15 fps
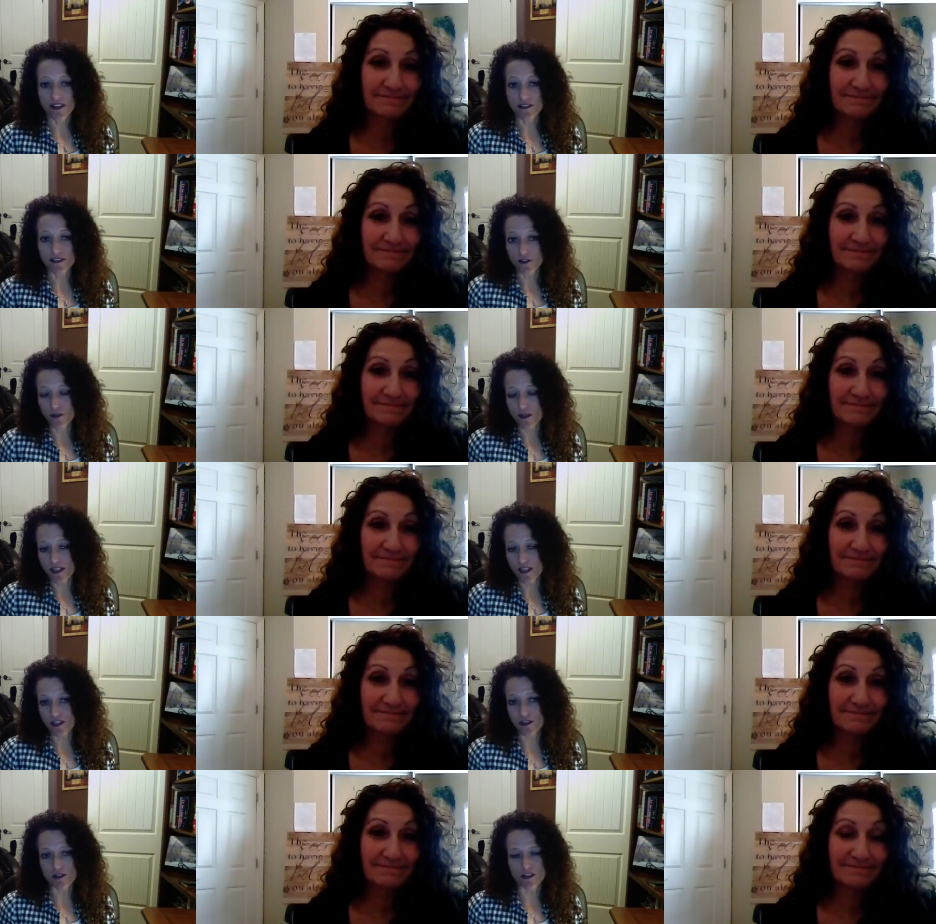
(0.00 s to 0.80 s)
Speaker 1: for me, too,
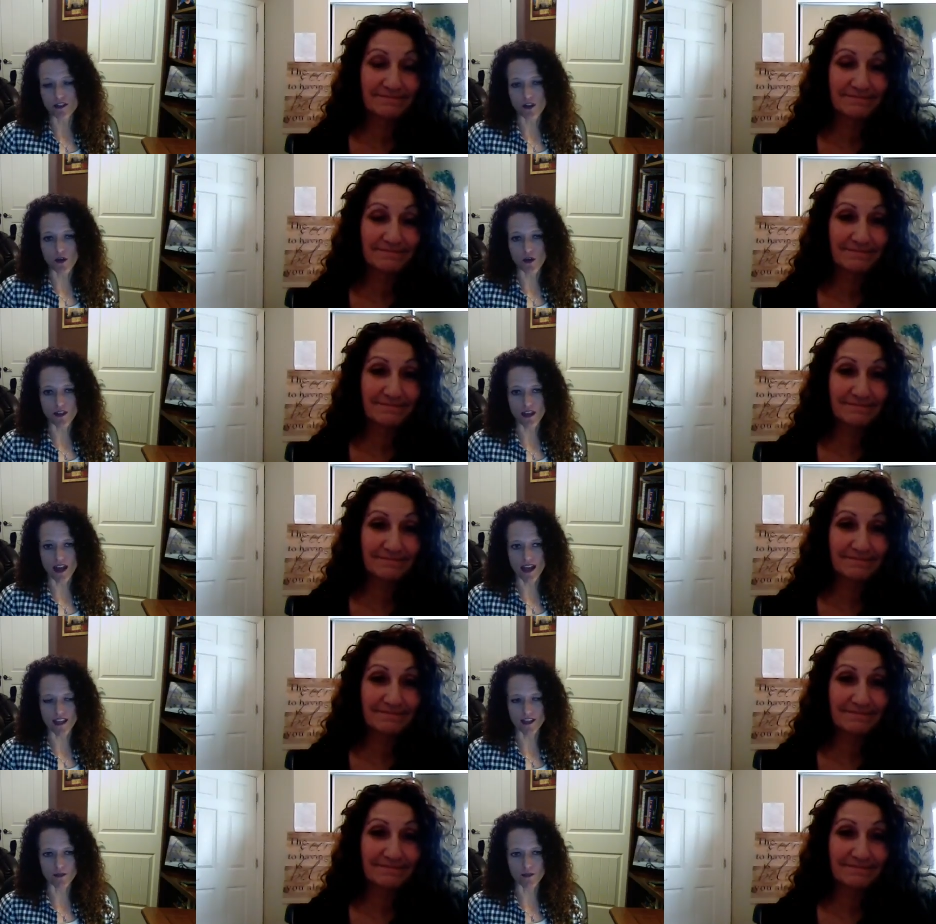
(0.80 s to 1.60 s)
to know that I could
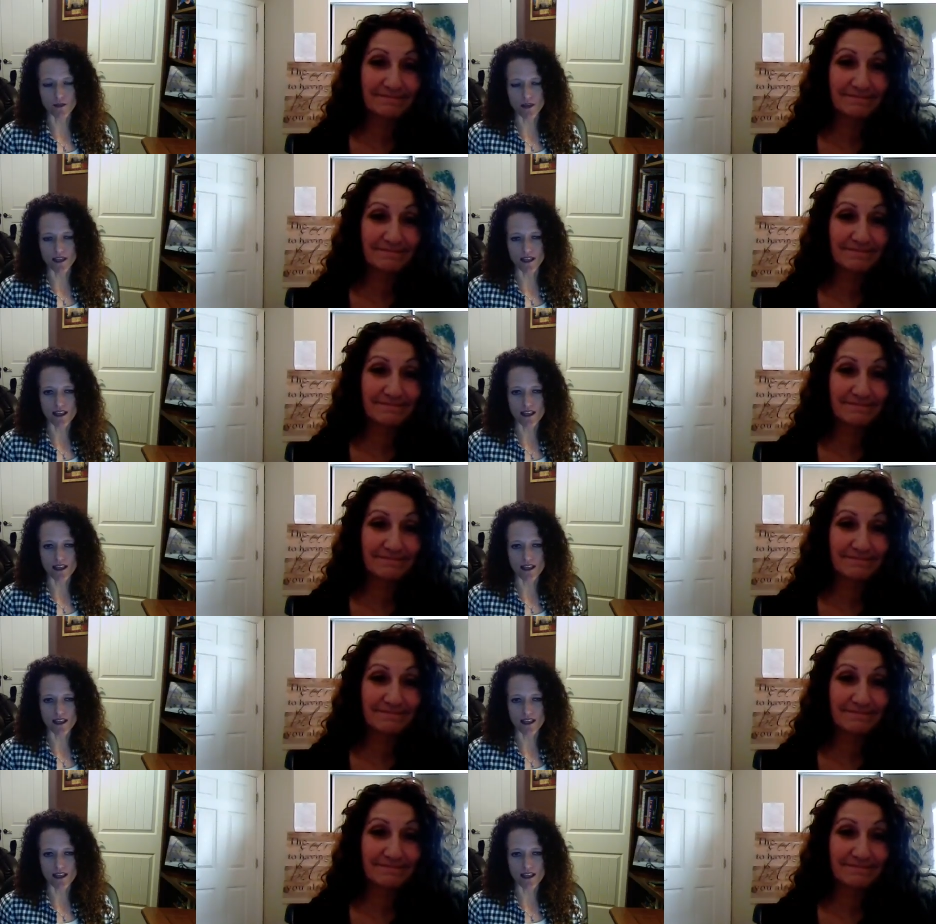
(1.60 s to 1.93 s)
be